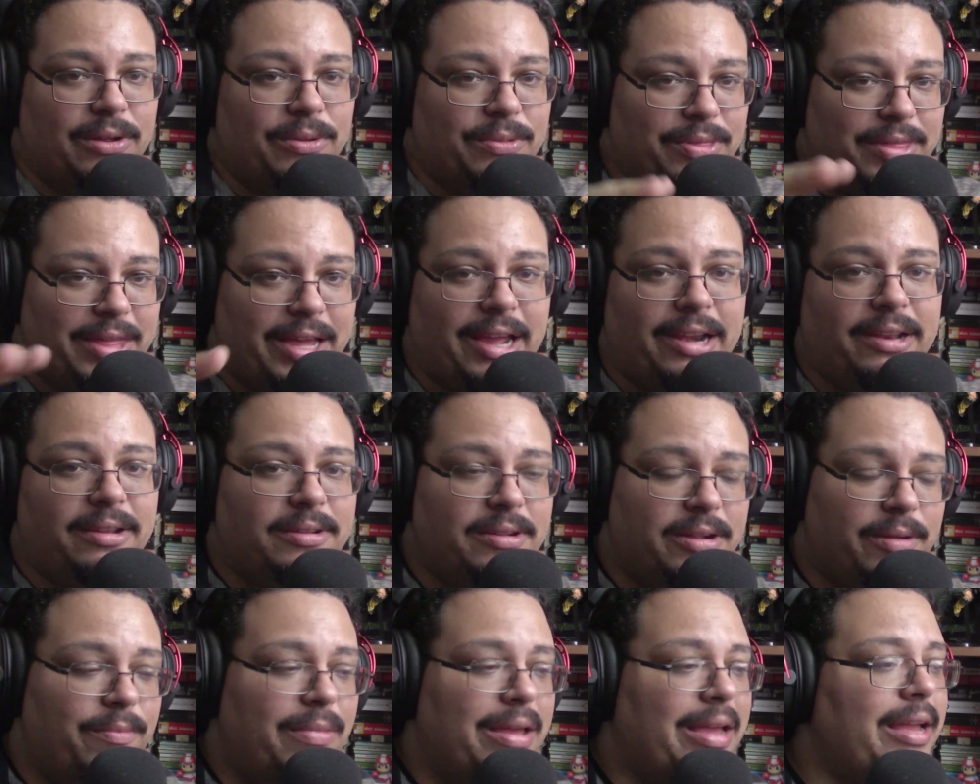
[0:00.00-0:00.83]
that
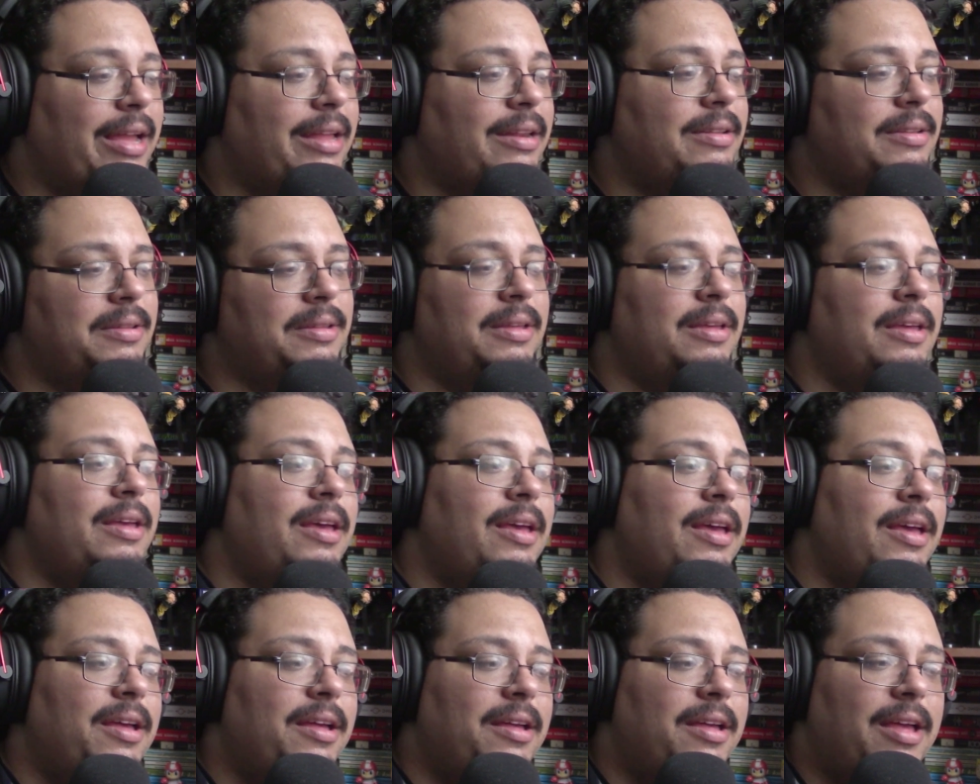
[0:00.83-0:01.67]
command.
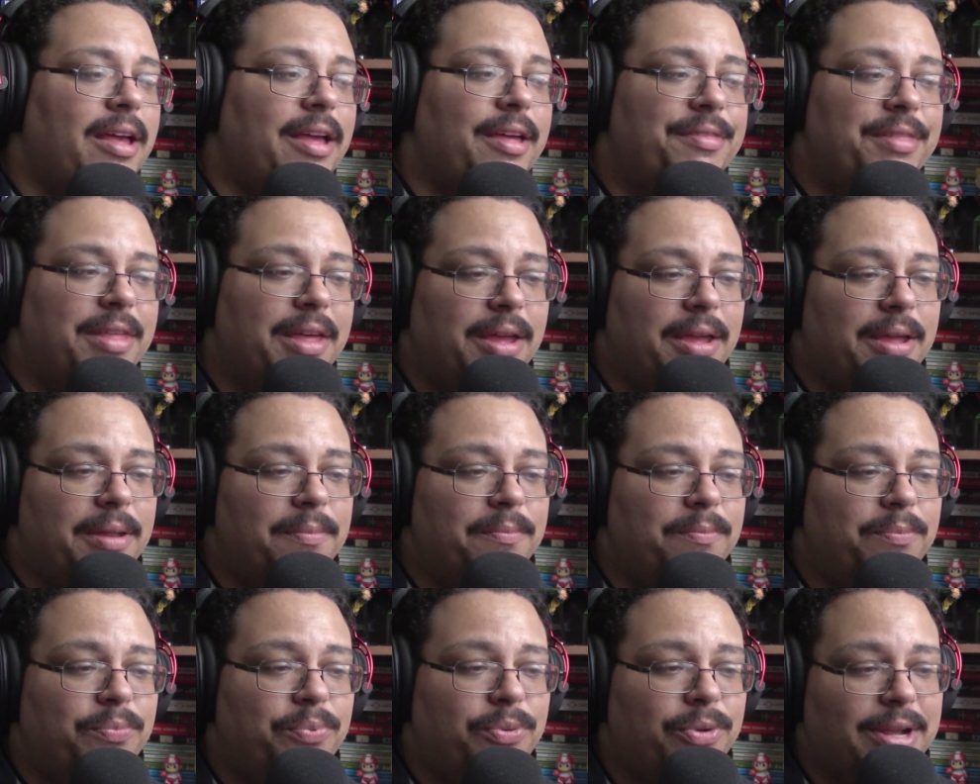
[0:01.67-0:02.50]
And
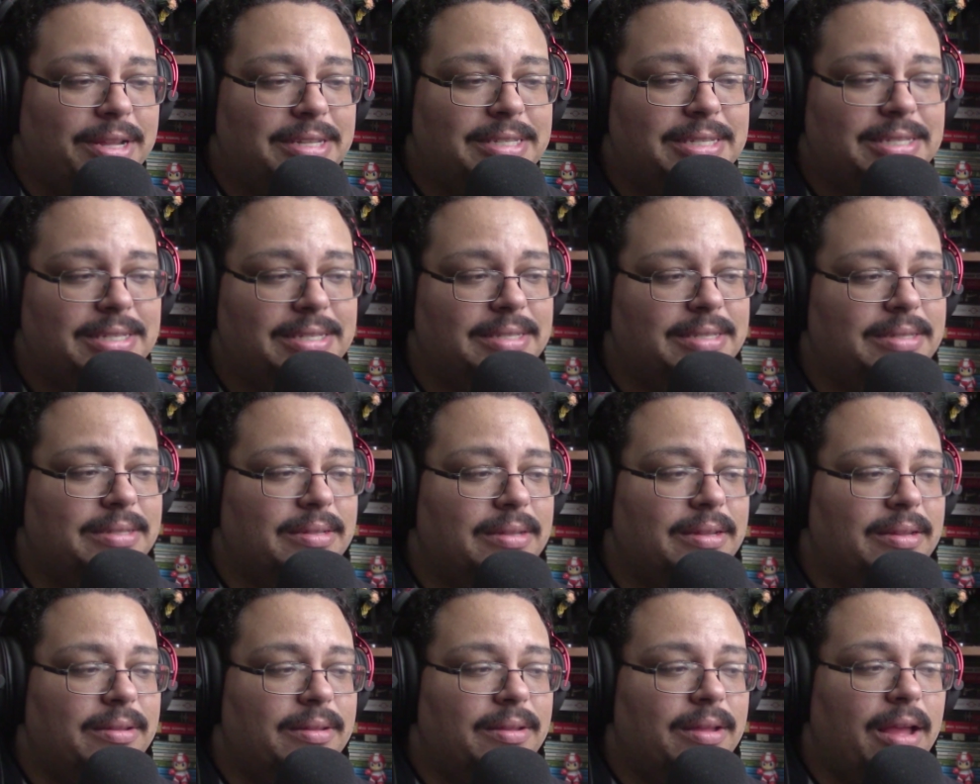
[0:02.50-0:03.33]
then press
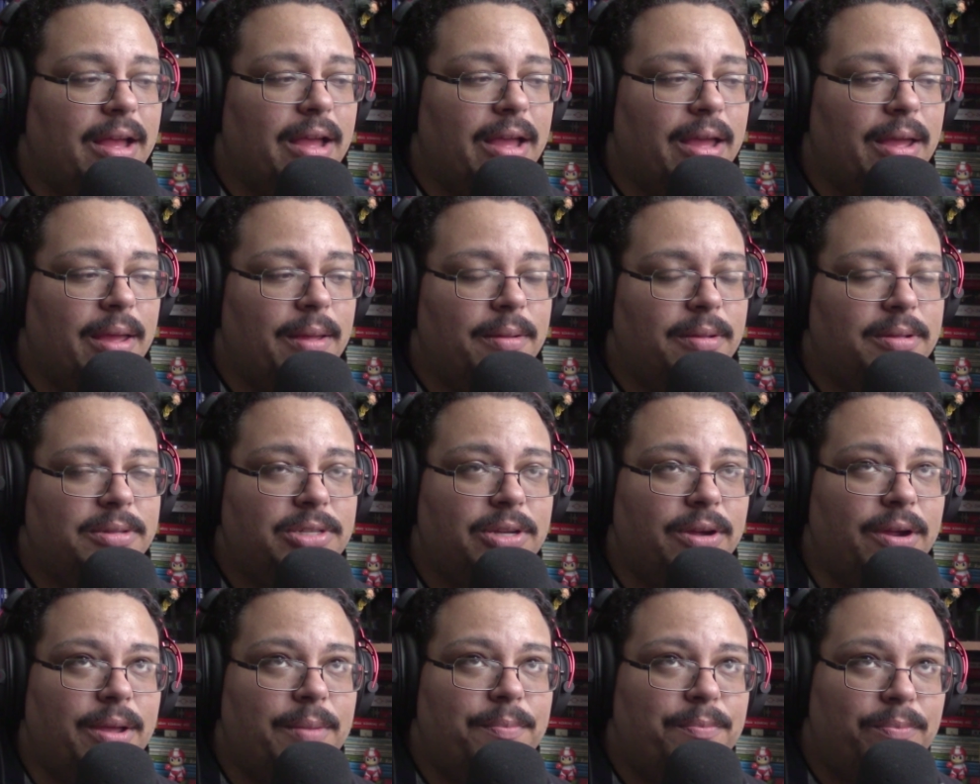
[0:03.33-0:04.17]

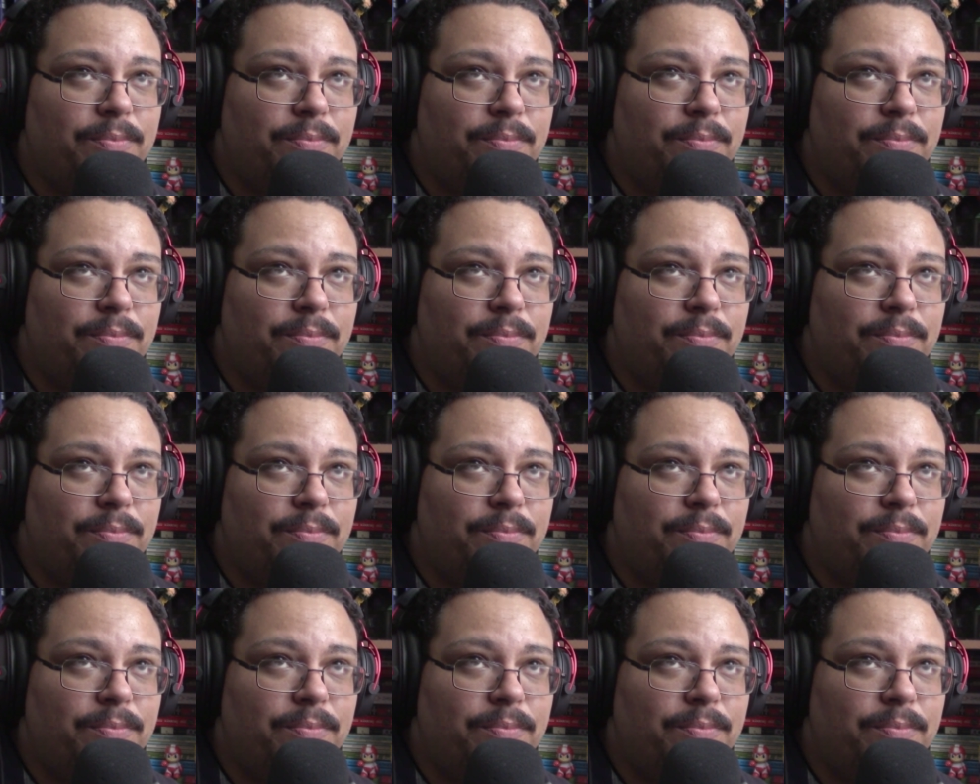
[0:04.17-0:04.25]
side